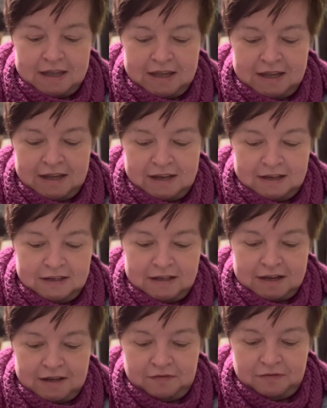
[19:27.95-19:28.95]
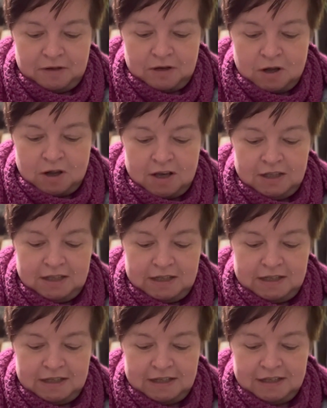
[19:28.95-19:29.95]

and I've got